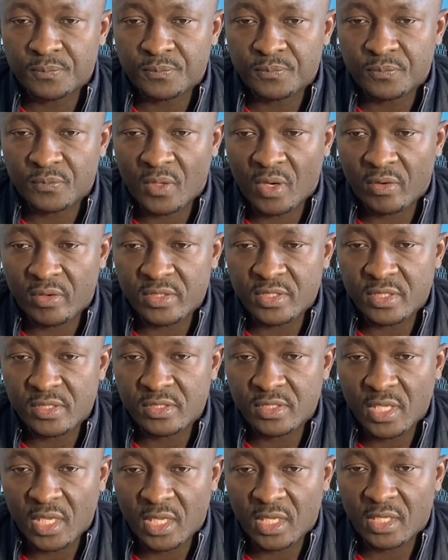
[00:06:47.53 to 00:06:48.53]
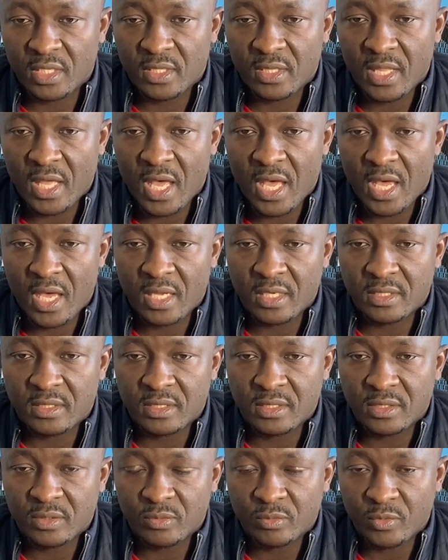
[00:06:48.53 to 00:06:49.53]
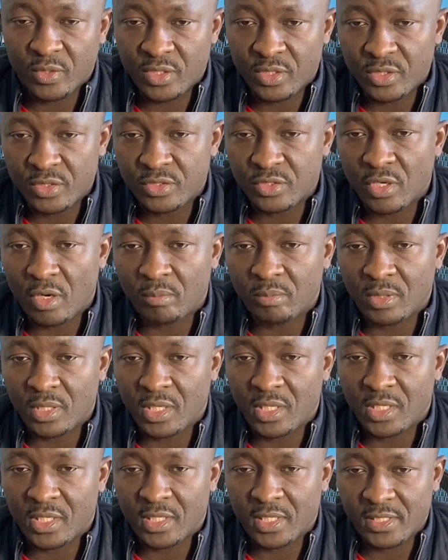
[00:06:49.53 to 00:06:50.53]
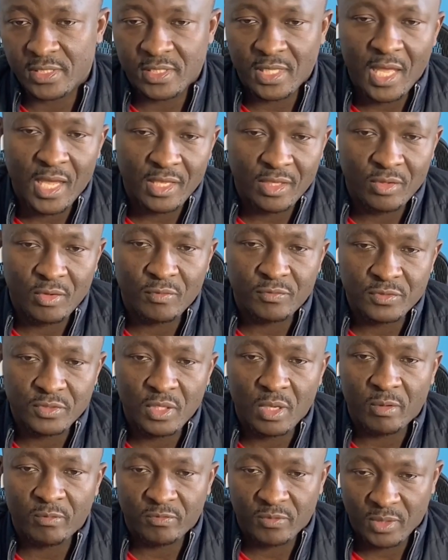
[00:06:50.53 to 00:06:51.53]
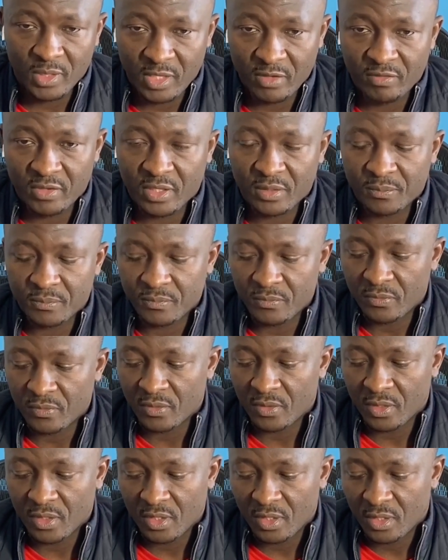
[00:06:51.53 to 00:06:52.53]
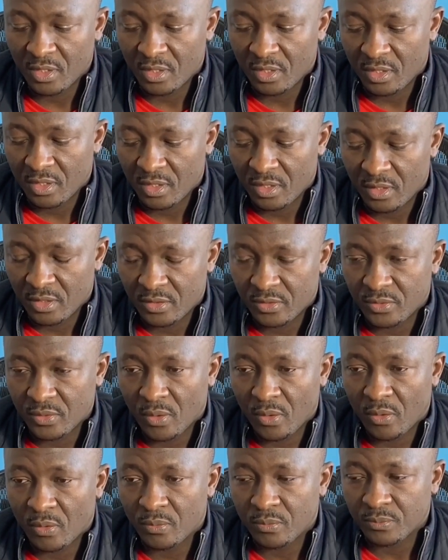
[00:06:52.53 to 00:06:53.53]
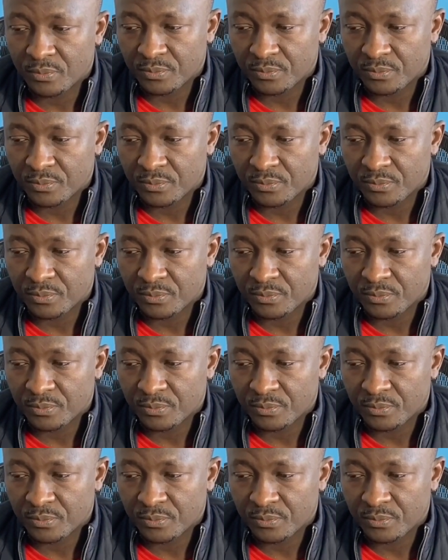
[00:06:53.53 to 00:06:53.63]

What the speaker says: there is a saying that when you stop learning, it's like you've stopped living. So